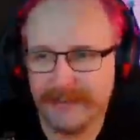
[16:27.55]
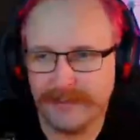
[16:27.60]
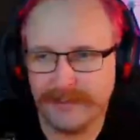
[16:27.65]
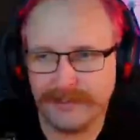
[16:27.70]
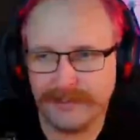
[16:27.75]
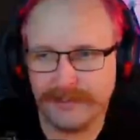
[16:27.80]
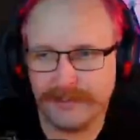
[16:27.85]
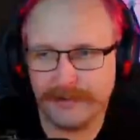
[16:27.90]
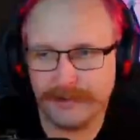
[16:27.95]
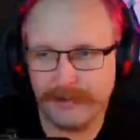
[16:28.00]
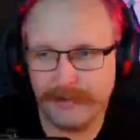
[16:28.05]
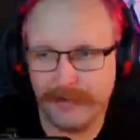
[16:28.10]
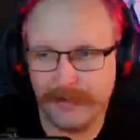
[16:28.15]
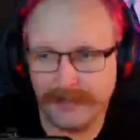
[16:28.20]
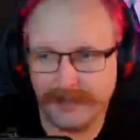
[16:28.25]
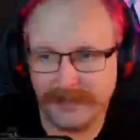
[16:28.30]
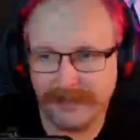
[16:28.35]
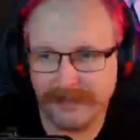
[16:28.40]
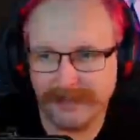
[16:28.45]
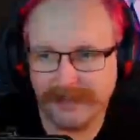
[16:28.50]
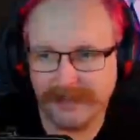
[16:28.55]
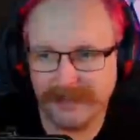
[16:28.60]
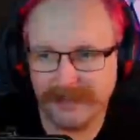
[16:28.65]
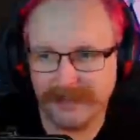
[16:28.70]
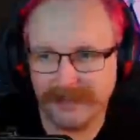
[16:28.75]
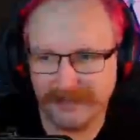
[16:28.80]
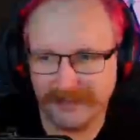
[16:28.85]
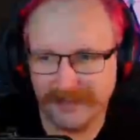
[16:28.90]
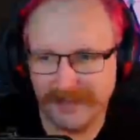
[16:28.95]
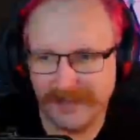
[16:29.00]
just with one of these
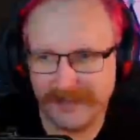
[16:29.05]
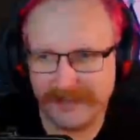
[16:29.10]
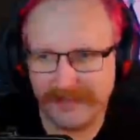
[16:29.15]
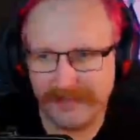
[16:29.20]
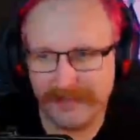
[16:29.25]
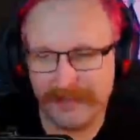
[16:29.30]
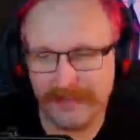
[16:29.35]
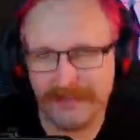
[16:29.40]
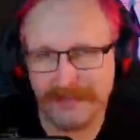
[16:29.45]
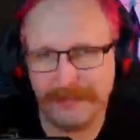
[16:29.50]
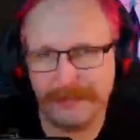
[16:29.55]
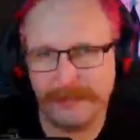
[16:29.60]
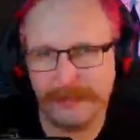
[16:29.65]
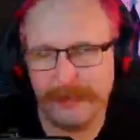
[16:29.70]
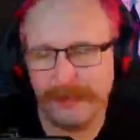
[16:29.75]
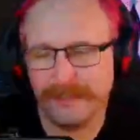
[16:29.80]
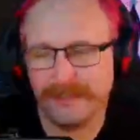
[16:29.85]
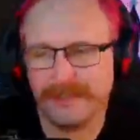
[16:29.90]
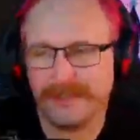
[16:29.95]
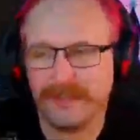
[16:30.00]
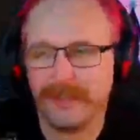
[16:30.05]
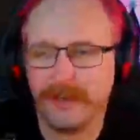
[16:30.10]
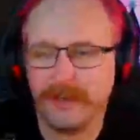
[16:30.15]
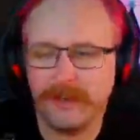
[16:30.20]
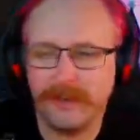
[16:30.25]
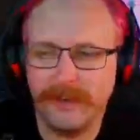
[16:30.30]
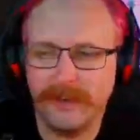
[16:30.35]
little activation points. So